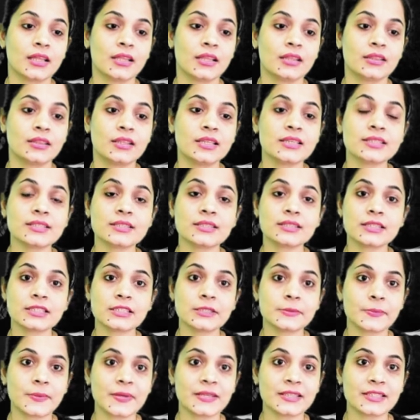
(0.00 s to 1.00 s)
this is the
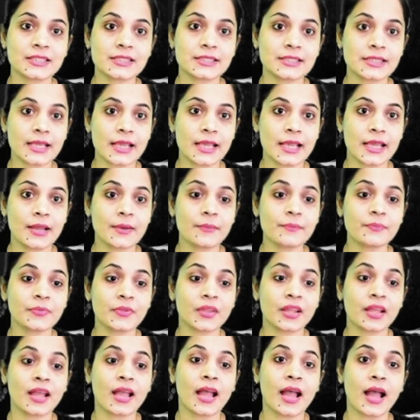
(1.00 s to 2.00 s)
species A,
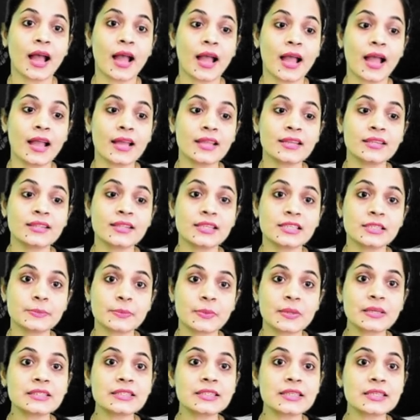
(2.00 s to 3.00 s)
and the
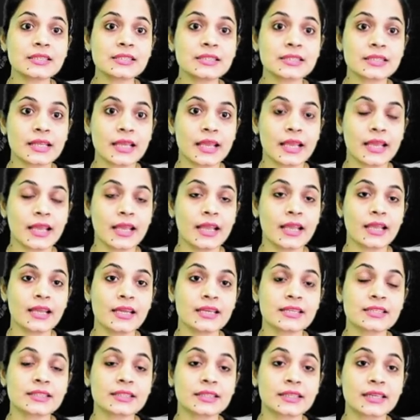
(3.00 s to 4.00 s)
species A
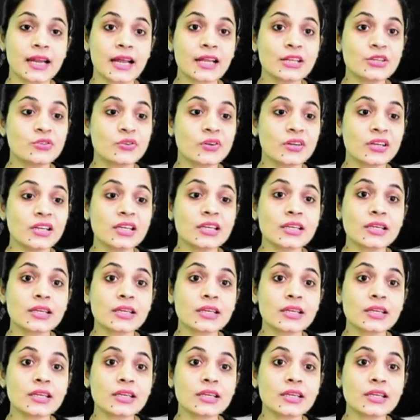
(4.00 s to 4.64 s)
is gradually